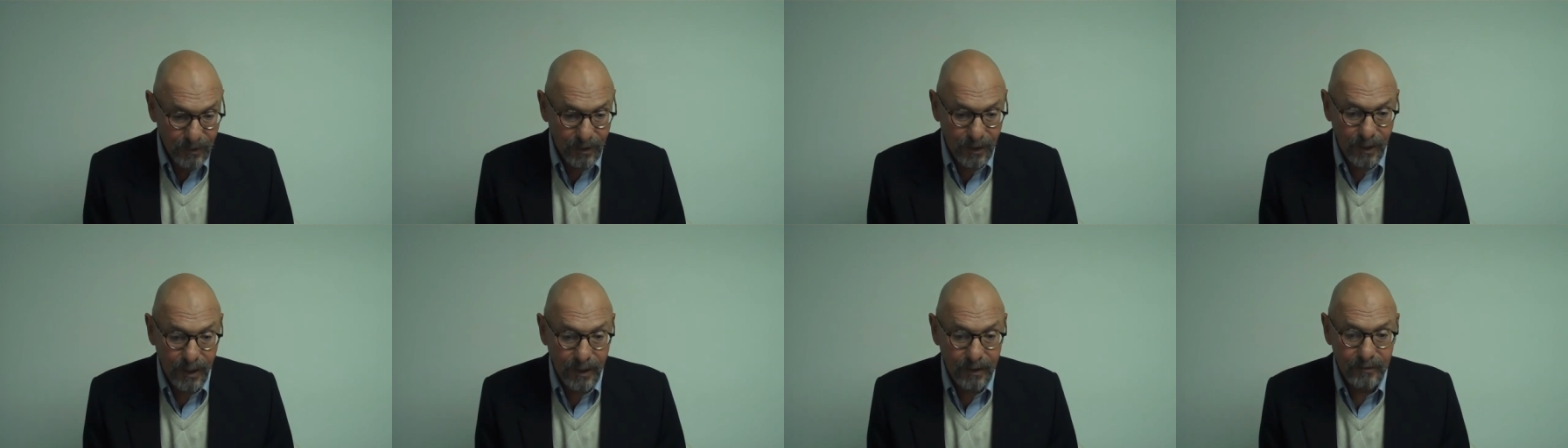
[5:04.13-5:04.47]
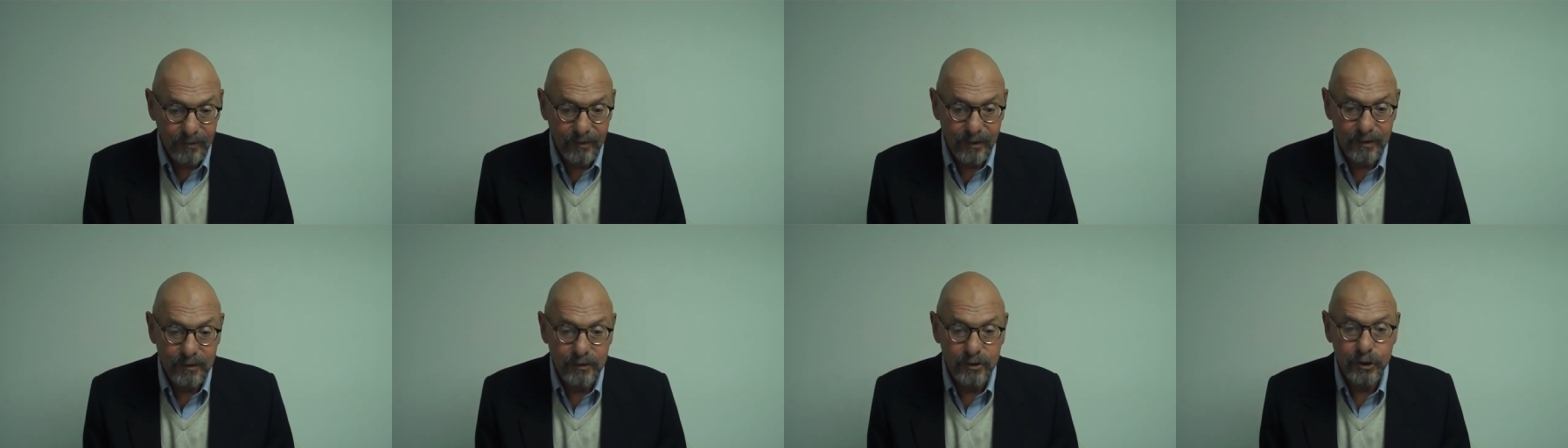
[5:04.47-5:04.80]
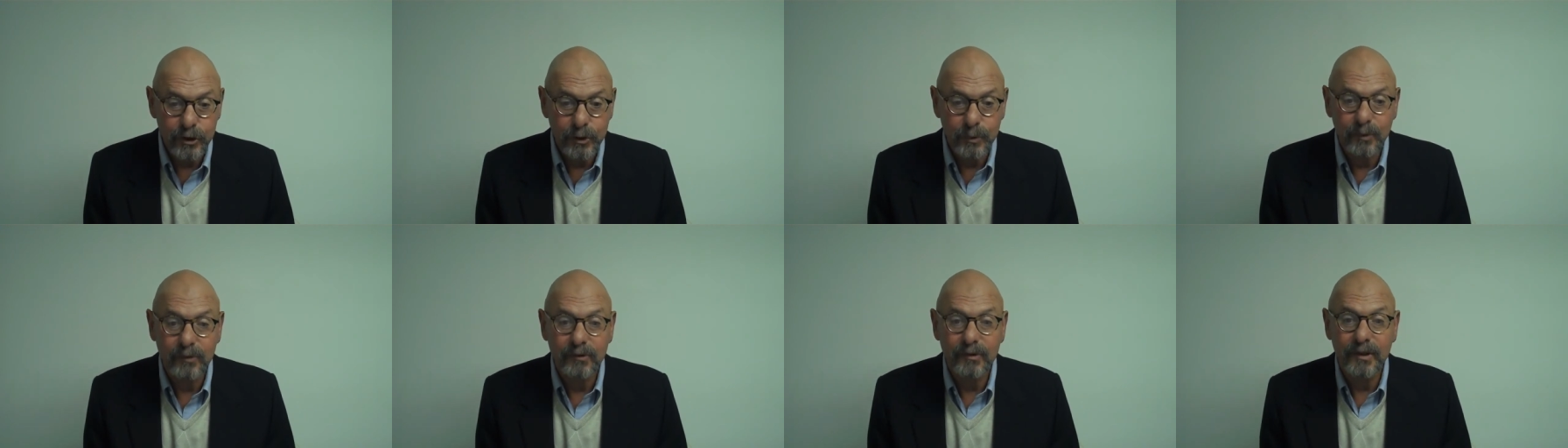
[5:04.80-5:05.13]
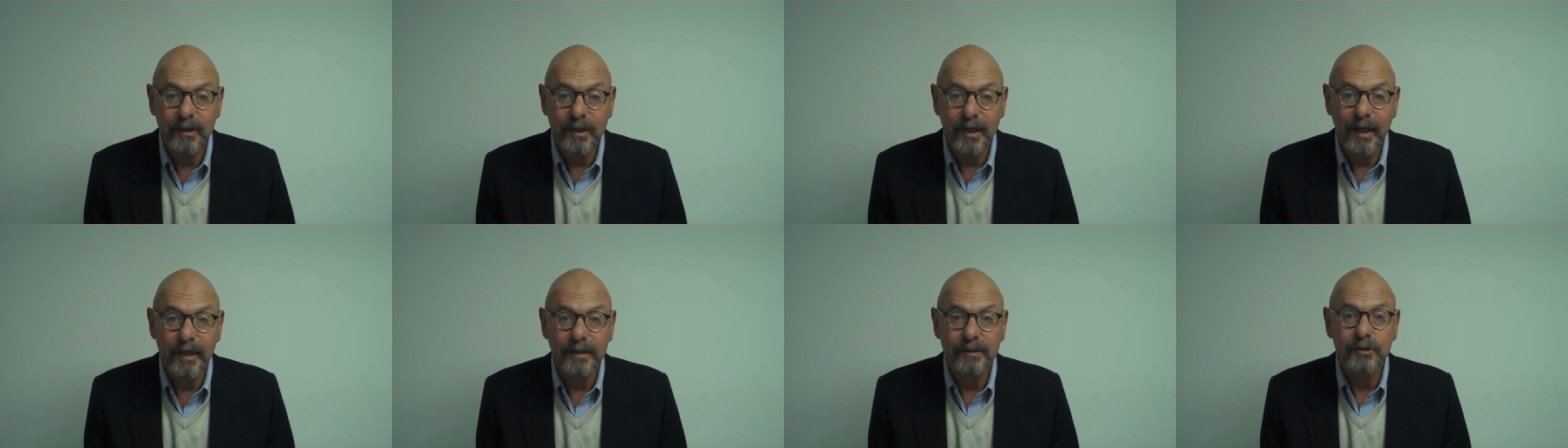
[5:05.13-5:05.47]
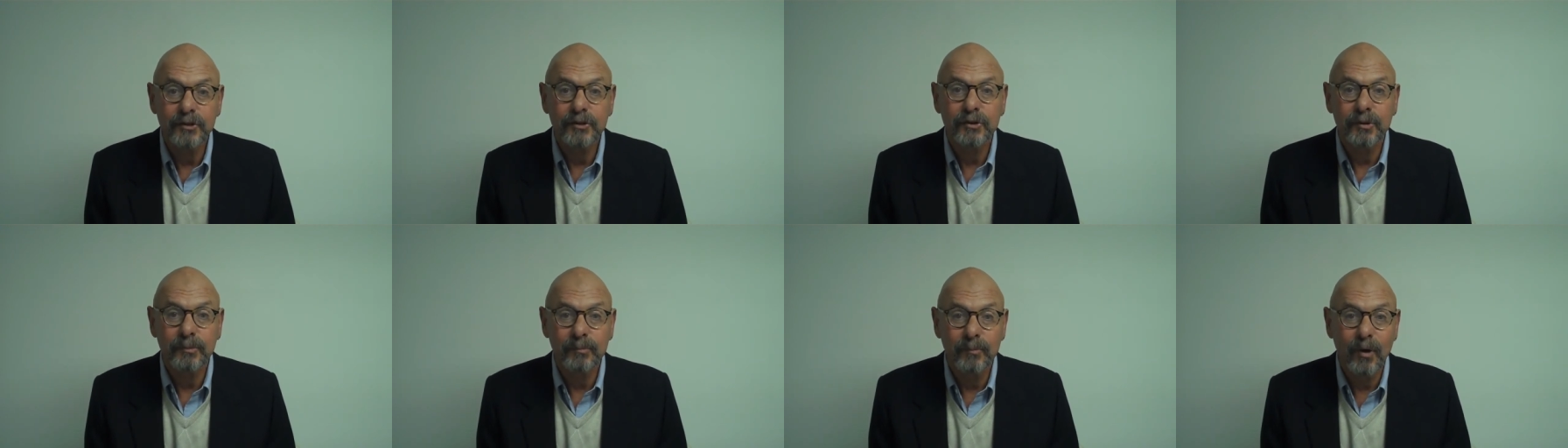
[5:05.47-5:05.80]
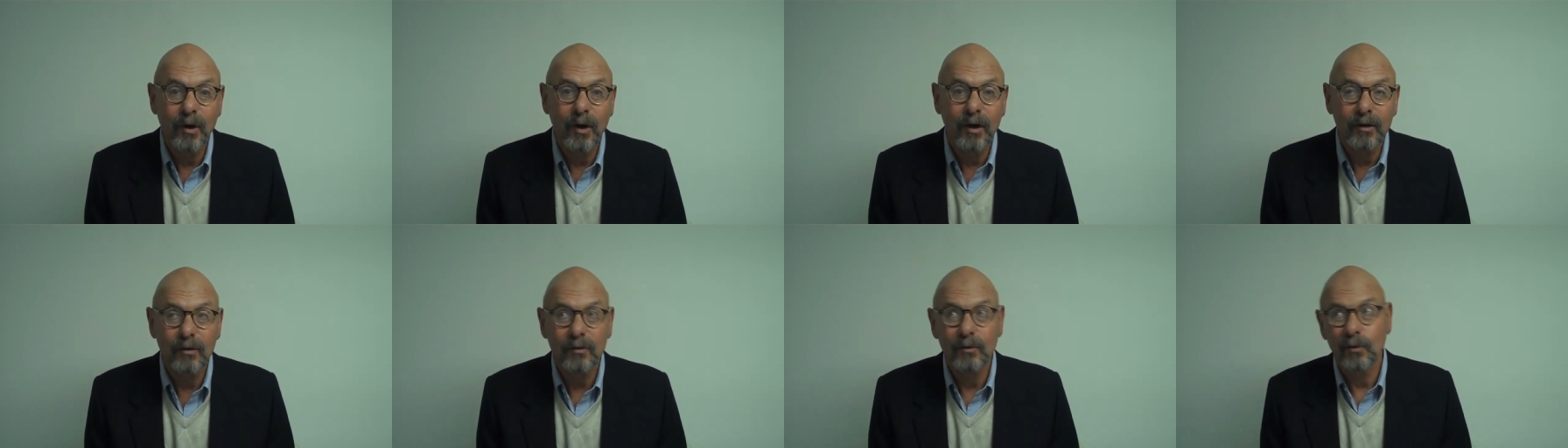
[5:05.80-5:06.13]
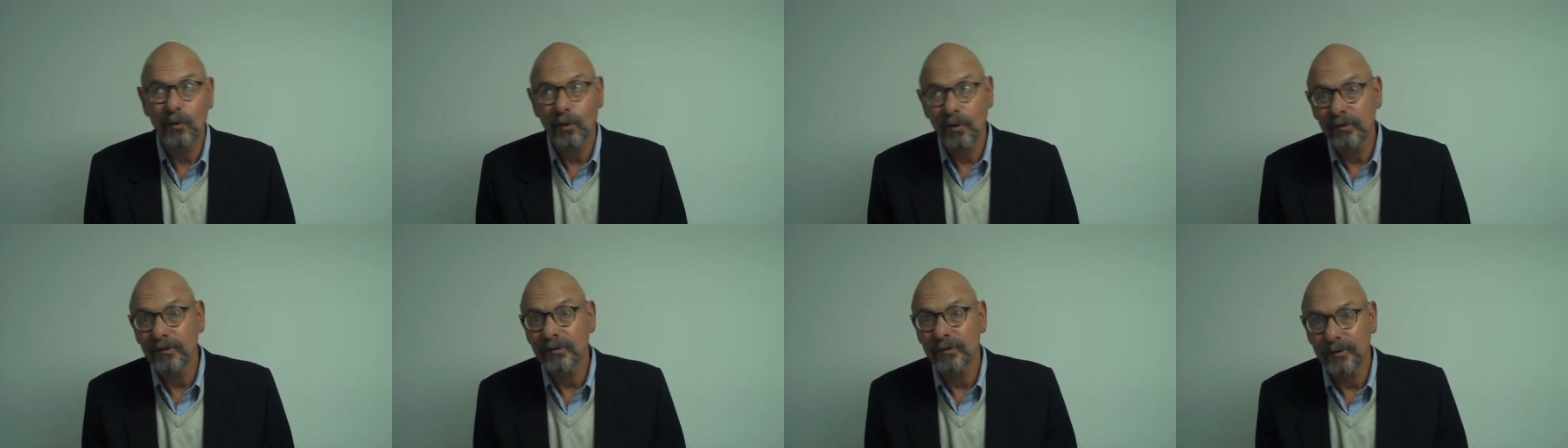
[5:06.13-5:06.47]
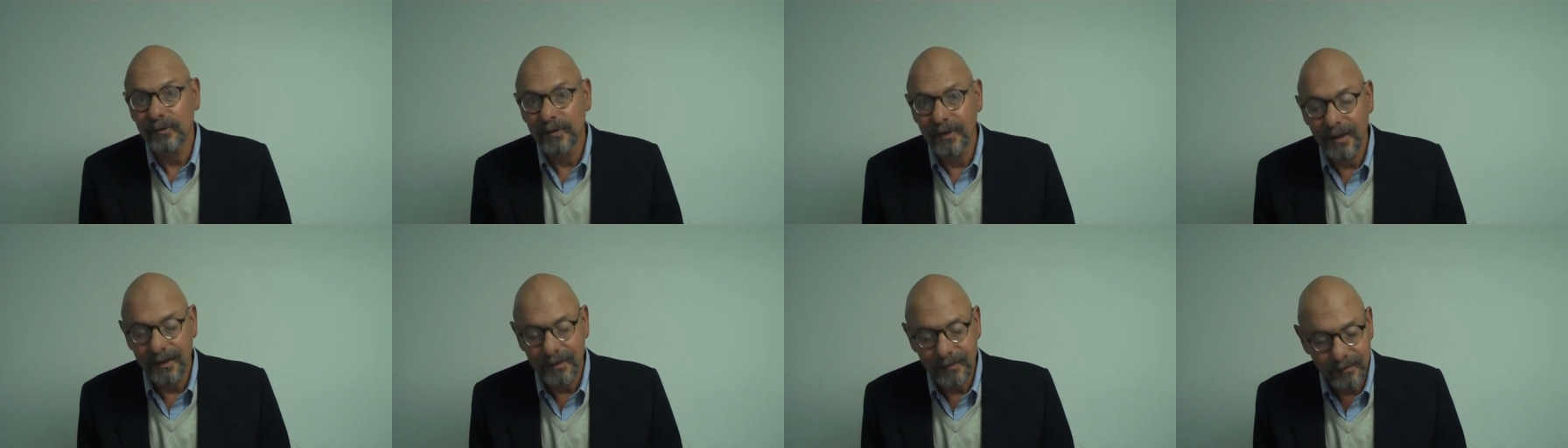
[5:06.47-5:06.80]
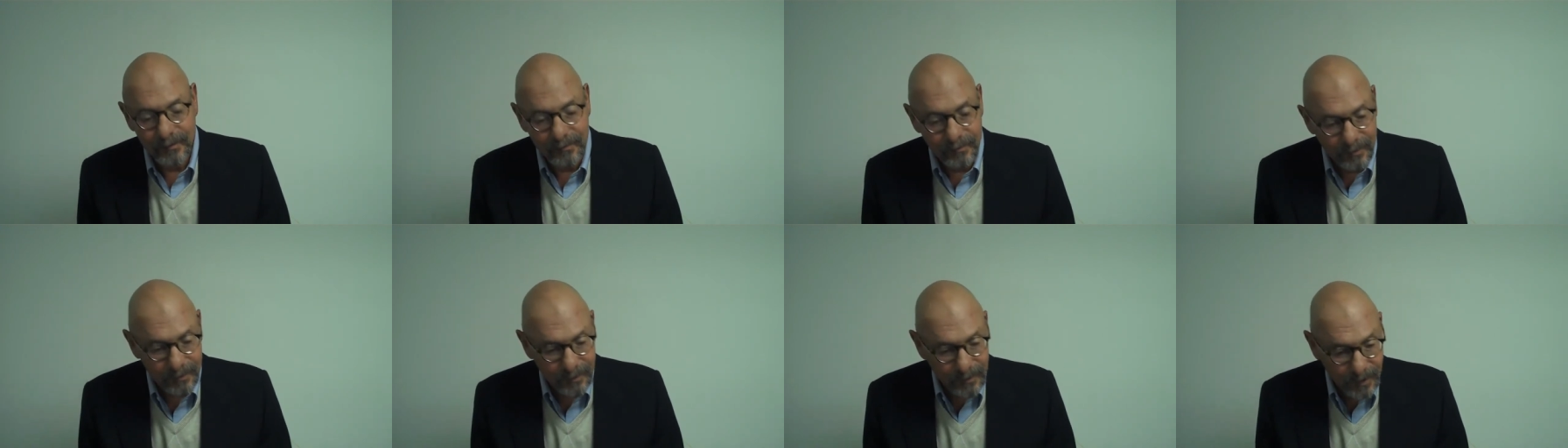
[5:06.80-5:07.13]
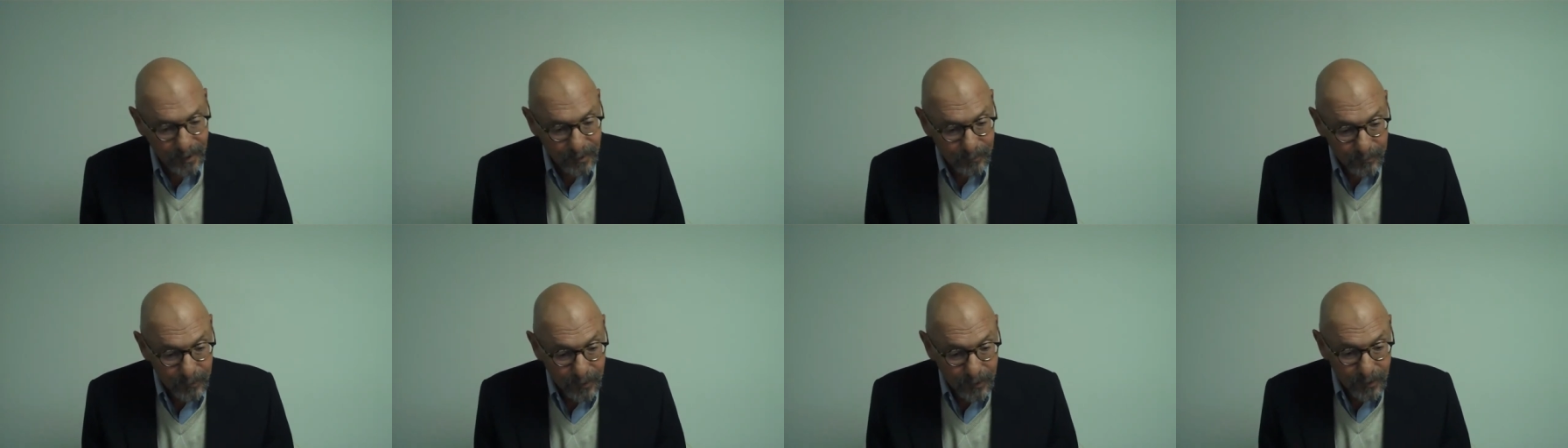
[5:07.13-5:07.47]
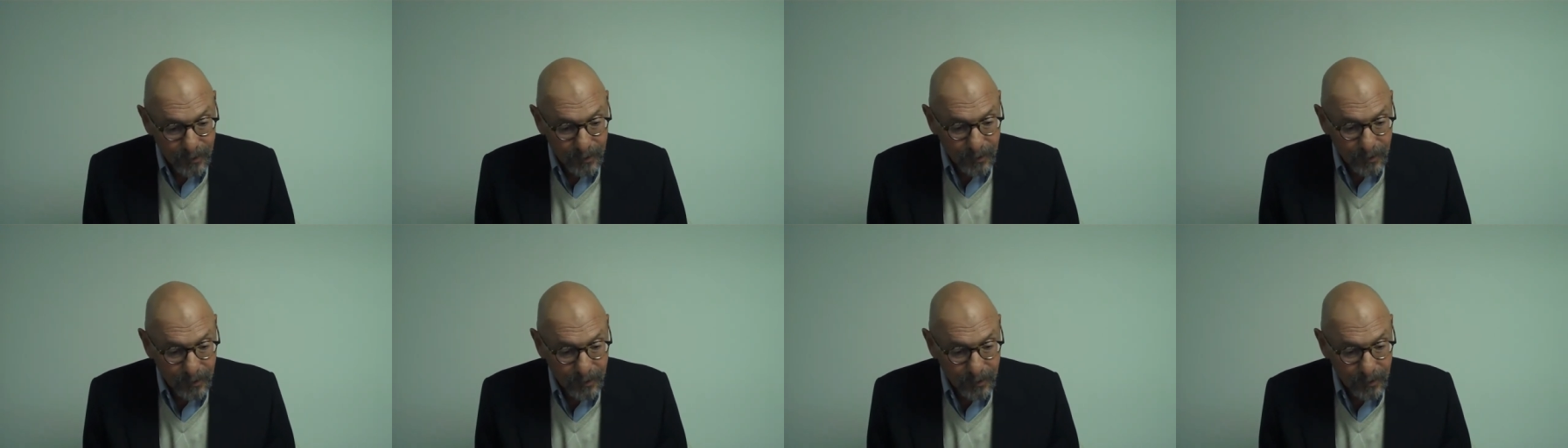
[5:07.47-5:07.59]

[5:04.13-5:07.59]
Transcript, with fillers: class, and she was engaged to Mark, also not his real name,